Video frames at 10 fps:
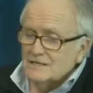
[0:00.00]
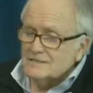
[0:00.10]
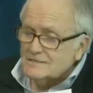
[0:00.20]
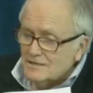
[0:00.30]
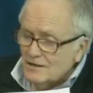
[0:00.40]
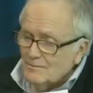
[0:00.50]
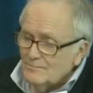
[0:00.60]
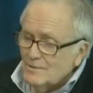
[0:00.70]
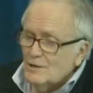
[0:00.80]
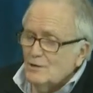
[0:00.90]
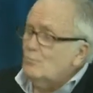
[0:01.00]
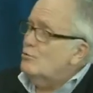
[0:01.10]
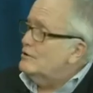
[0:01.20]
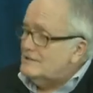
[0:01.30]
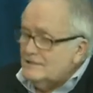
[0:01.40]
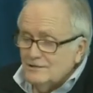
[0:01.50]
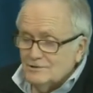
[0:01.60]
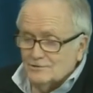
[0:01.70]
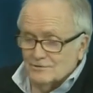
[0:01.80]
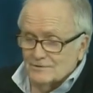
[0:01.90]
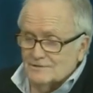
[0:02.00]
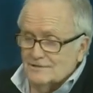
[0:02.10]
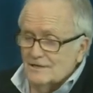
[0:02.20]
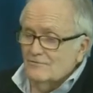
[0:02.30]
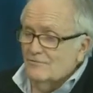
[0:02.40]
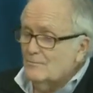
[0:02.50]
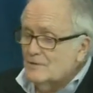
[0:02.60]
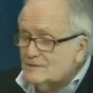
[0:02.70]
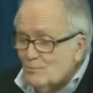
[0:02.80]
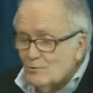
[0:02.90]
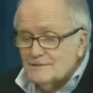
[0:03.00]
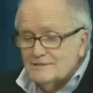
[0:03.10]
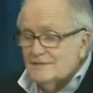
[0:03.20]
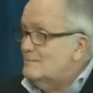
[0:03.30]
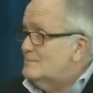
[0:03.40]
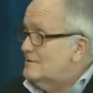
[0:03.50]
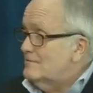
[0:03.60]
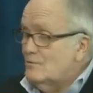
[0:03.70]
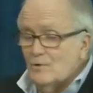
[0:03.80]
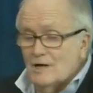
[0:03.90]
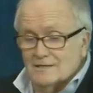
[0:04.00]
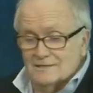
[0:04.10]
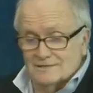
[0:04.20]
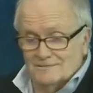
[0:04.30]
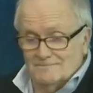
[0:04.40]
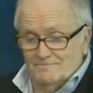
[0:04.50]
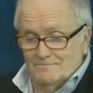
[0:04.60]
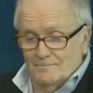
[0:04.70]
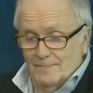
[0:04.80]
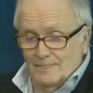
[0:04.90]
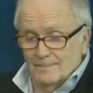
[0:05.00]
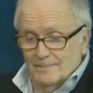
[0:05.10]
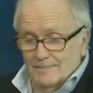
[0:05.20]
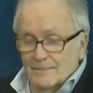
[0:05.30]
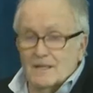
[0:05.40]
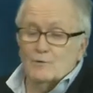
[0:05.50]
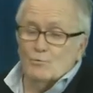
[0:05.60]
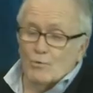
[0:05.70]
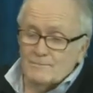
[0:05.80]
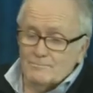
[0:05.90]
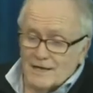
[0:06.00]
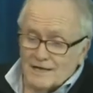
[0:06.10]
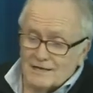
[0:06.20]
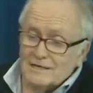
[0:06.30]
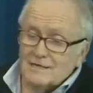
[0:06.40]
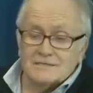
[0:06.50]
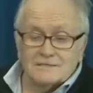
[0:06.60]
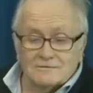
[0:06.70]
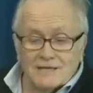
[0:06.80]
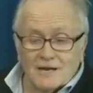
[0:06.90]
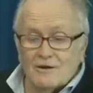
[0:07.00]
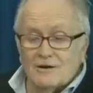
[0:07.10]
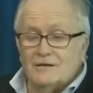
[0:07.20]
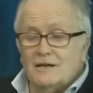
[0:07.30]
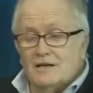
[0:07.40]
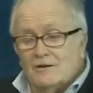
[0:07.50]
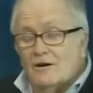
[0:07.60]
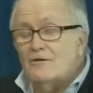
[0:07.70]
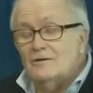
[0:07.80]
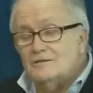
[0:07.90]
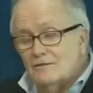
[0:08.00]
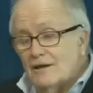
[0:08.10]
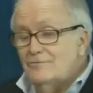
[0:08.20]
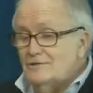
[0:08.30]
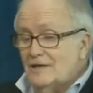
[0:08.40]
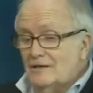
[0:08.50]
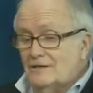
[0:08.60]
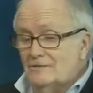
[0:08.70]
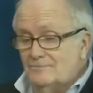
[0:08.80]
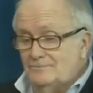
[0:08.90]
Some wore t shirts from the sports teams of the West, and one man still carried an orange life jacket